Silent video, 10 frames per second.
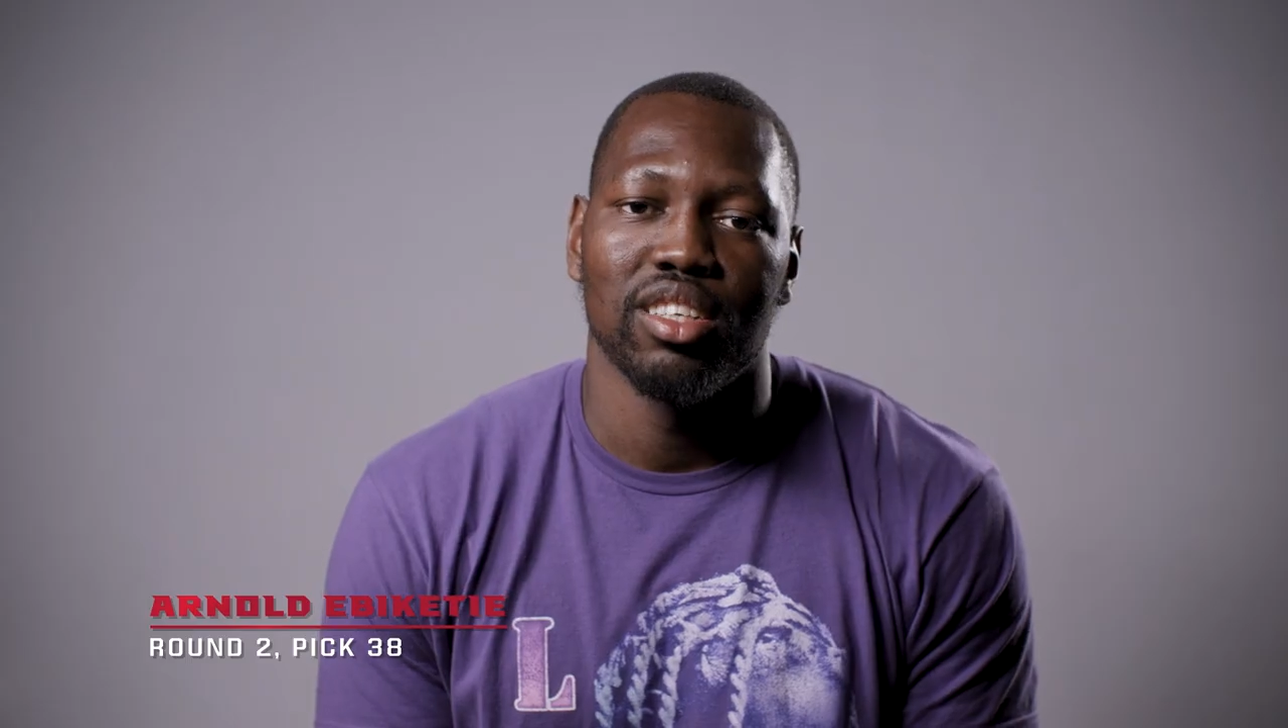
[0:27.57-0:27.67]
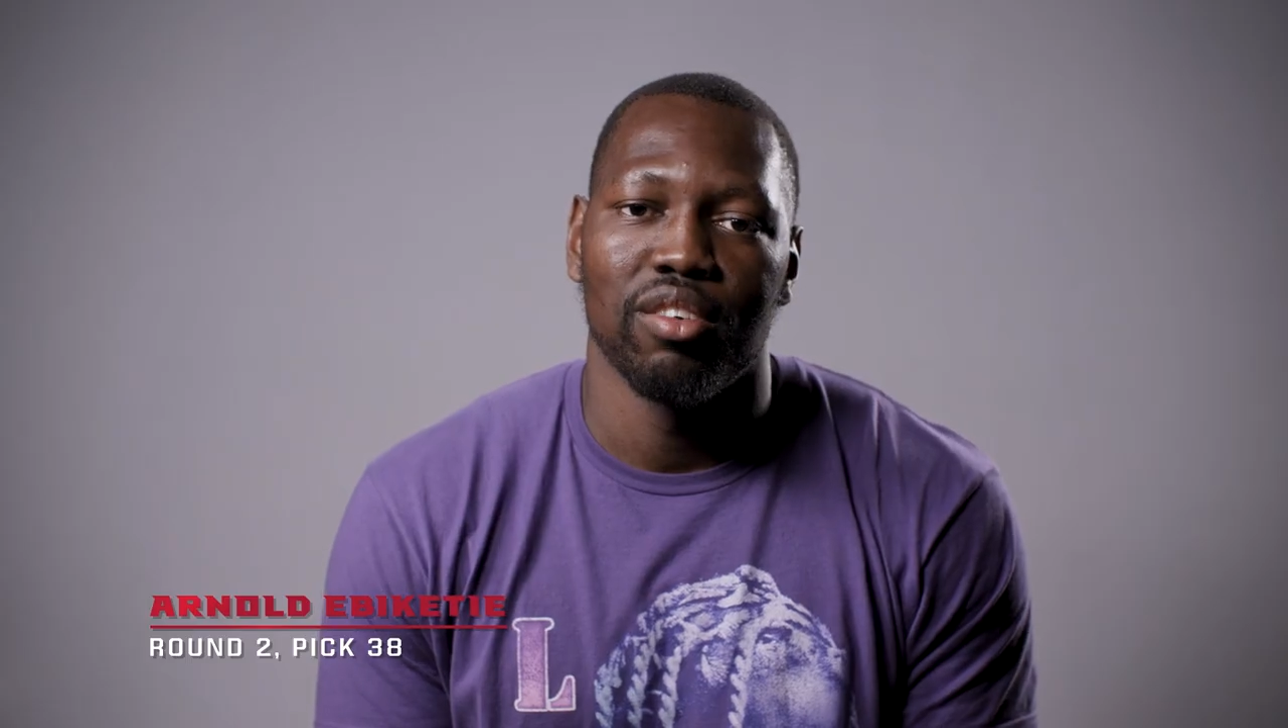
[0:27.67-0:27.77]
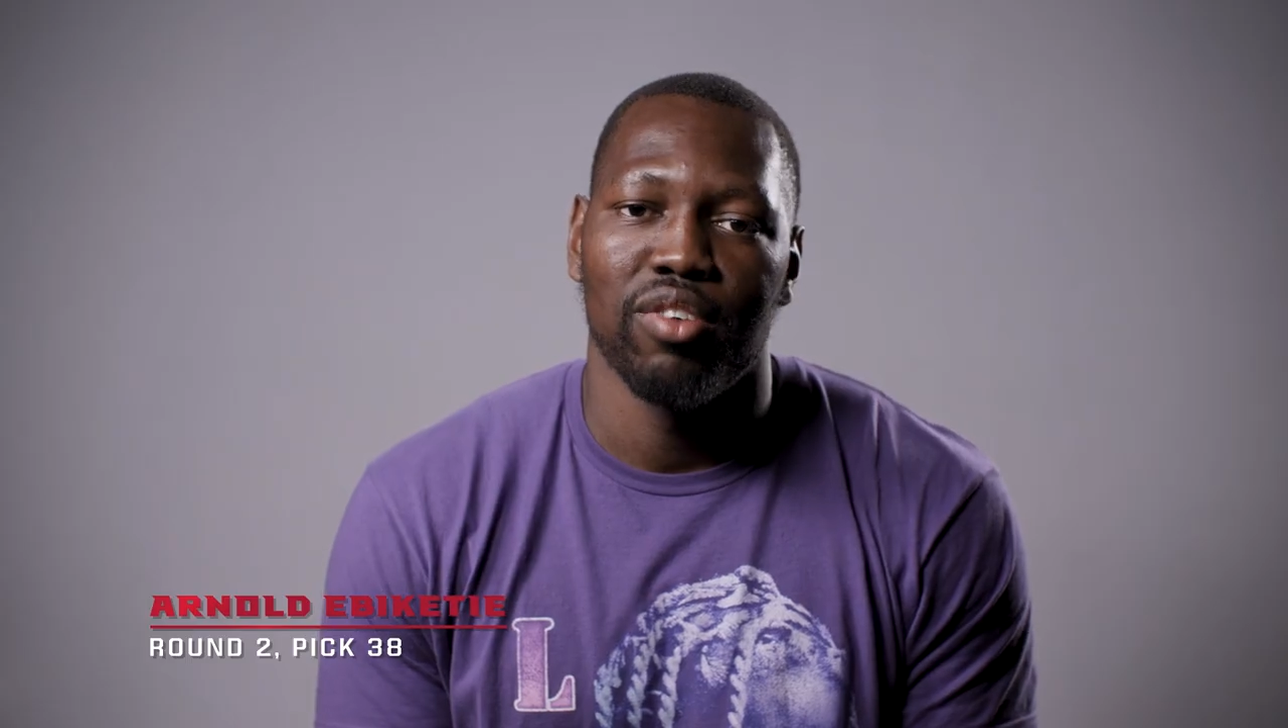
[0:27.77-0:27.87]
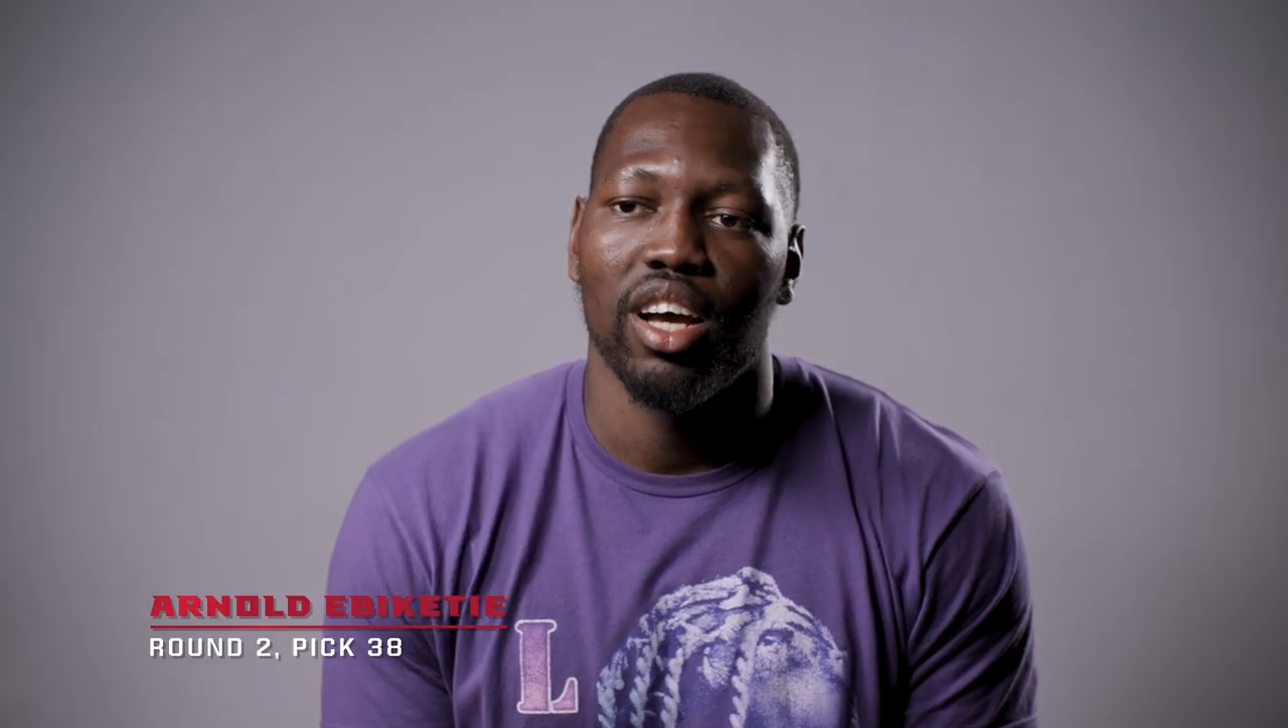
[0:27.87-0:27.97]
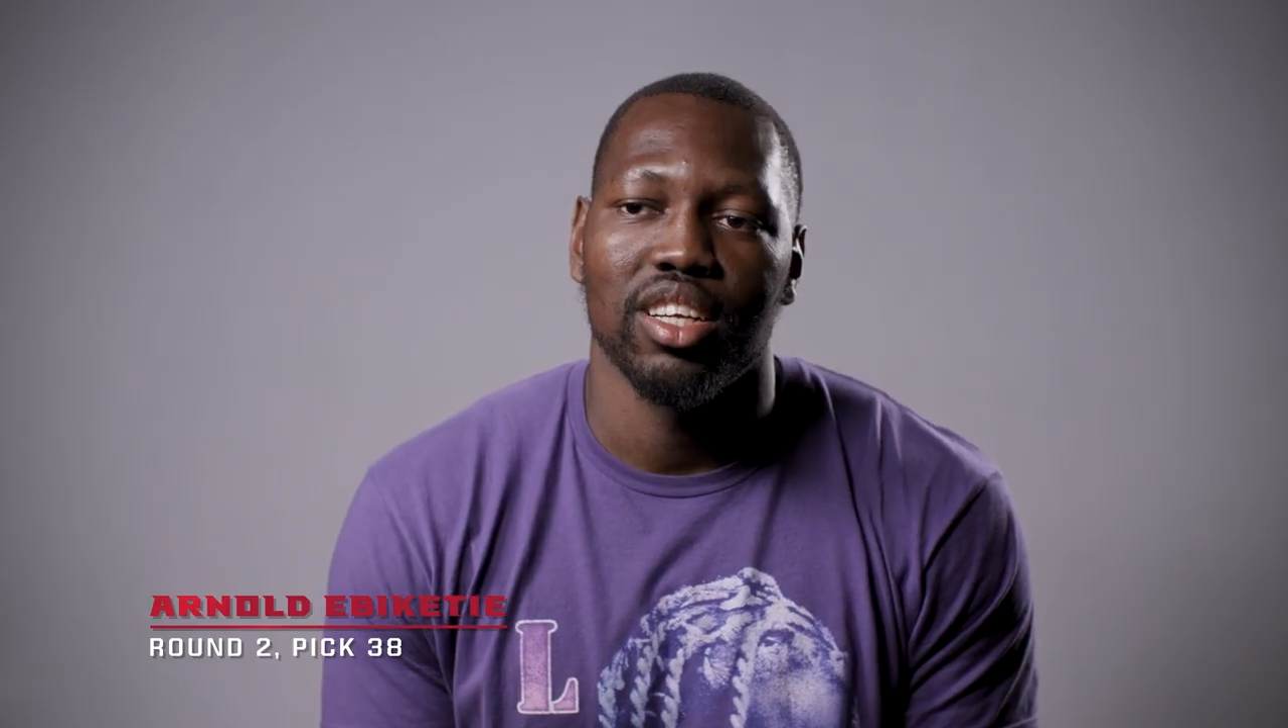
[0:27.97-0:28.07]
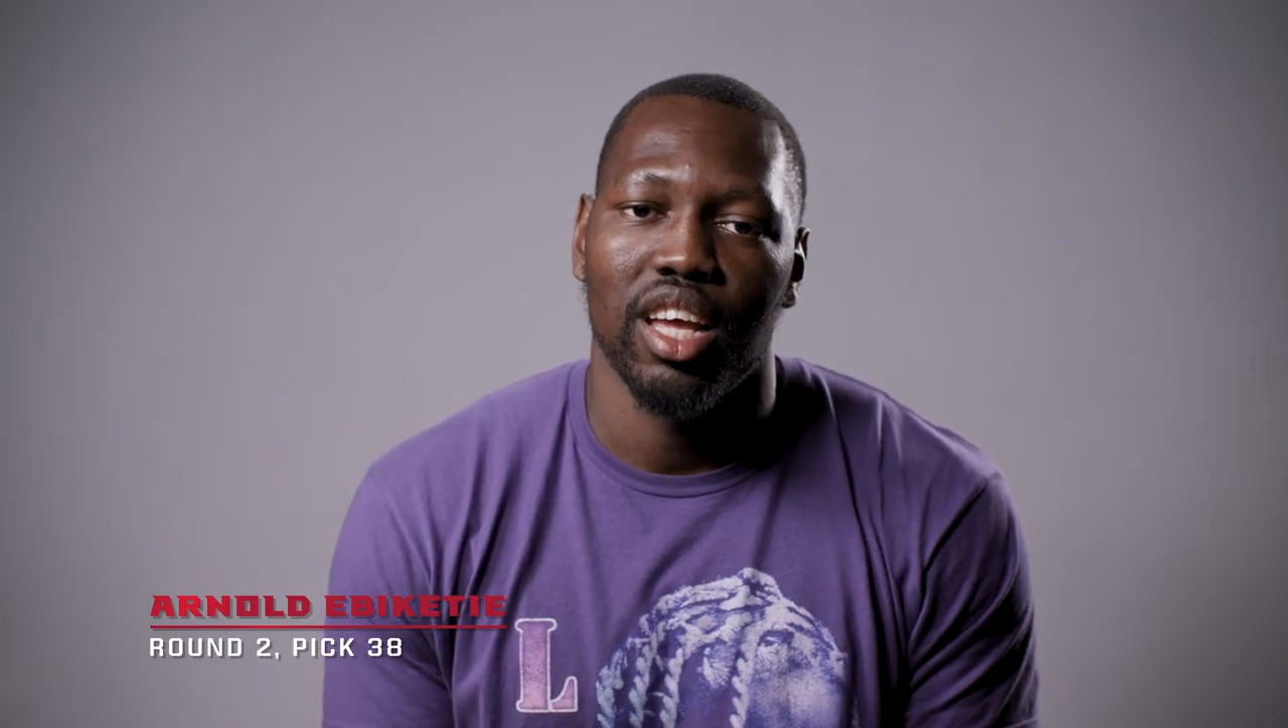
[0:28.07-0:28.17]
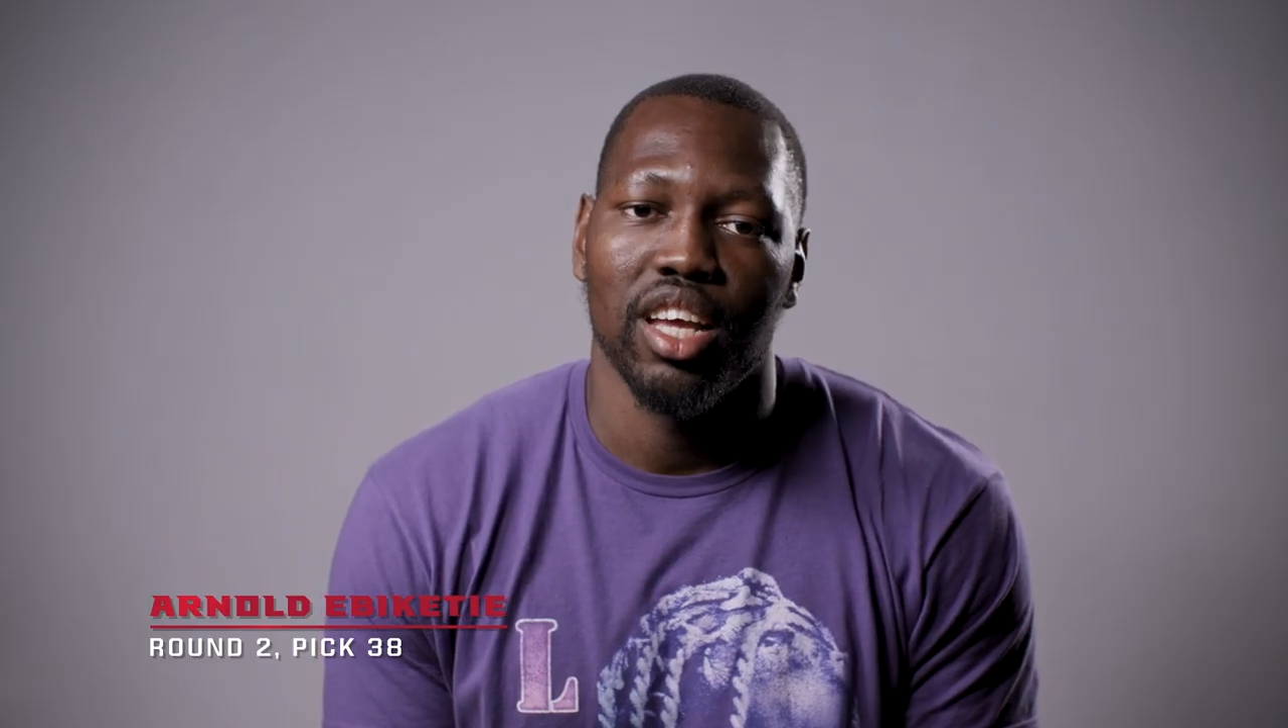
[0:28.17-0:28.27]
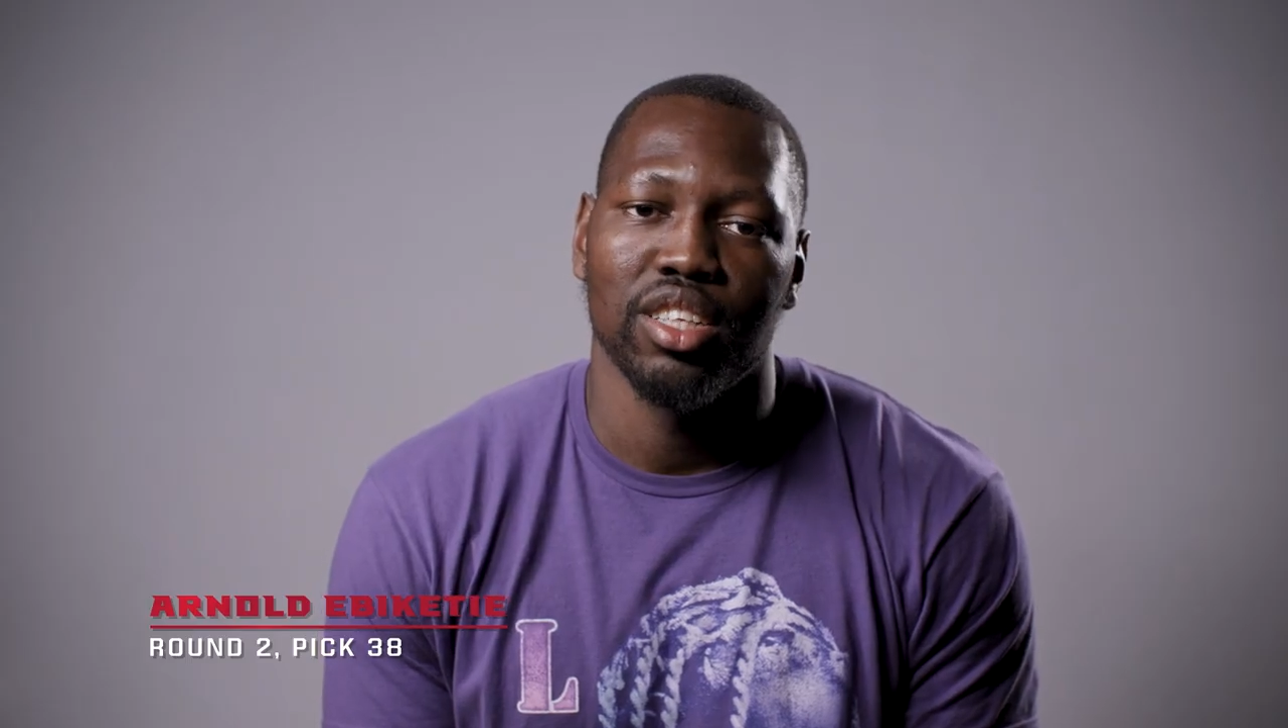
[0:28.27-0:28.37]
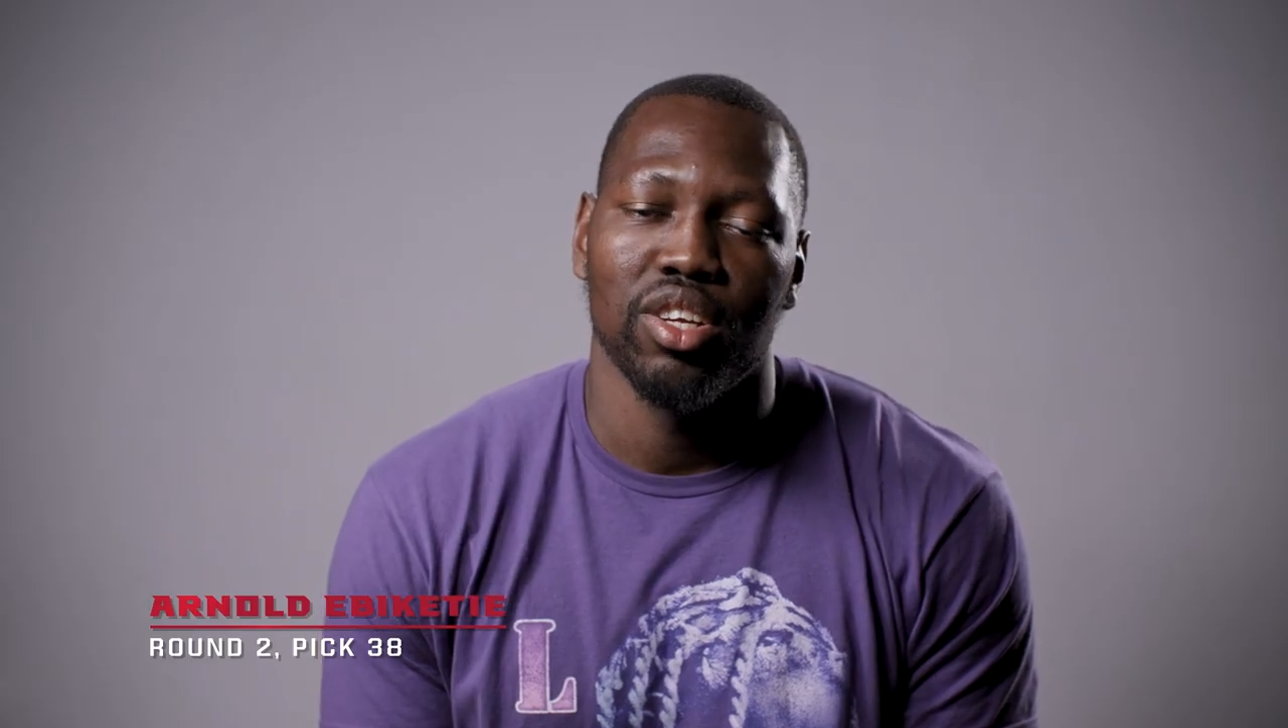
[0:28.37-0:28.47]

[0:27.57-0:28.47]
the Falcons had